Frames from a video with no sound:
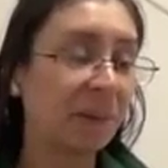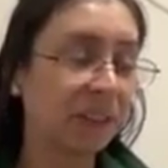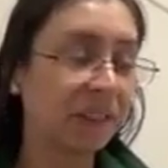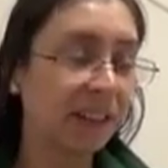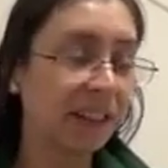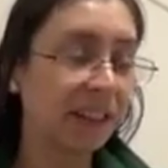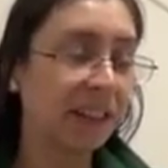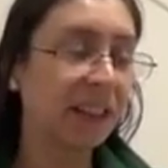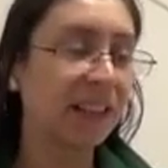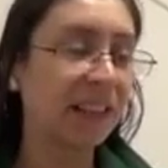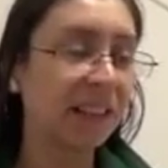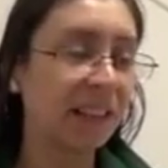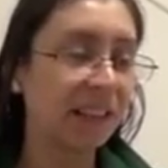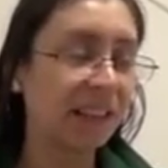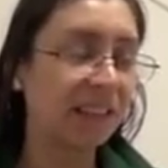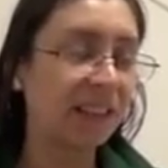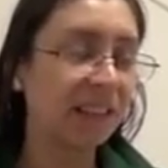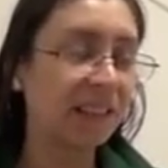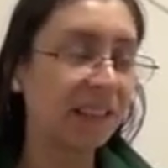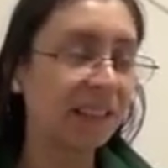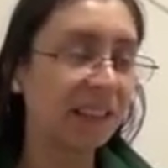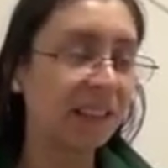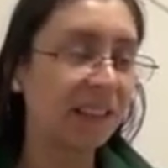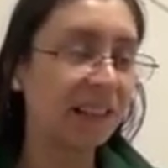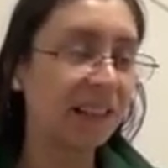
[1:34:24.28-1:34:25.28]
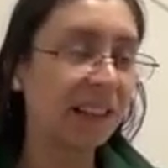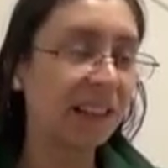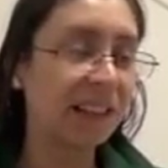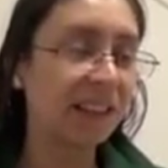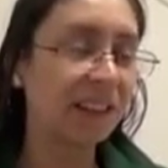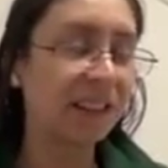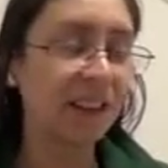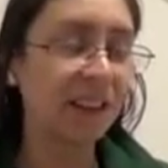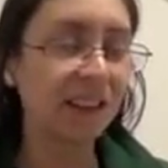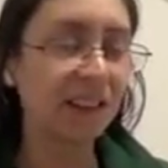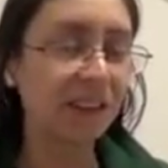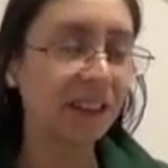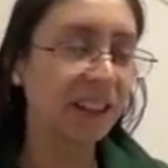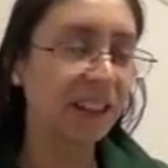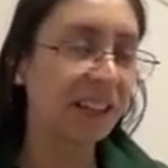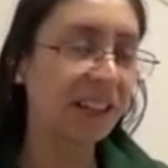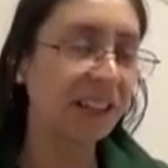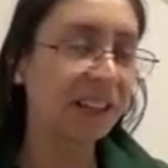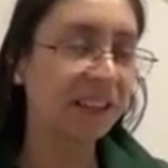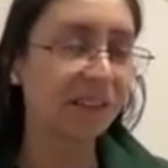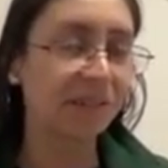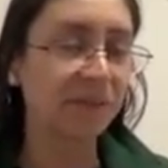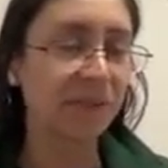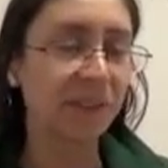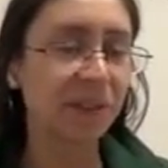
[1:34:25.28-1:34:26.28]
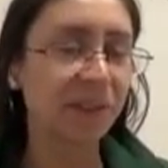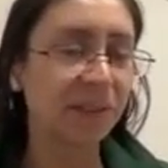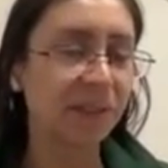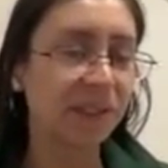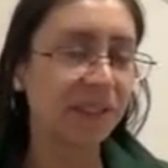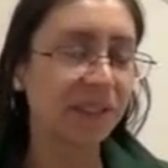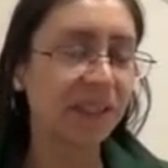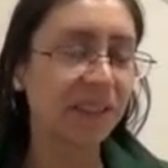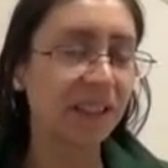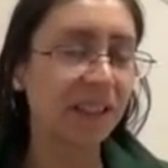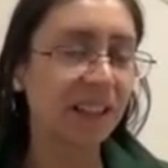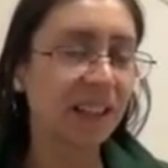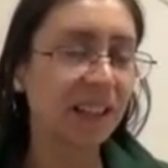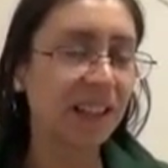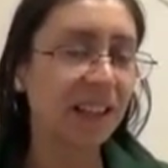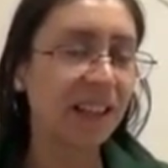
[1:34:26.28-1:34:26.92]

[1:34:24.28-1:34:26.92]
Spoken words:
and we're looking. and they all look kind of confused,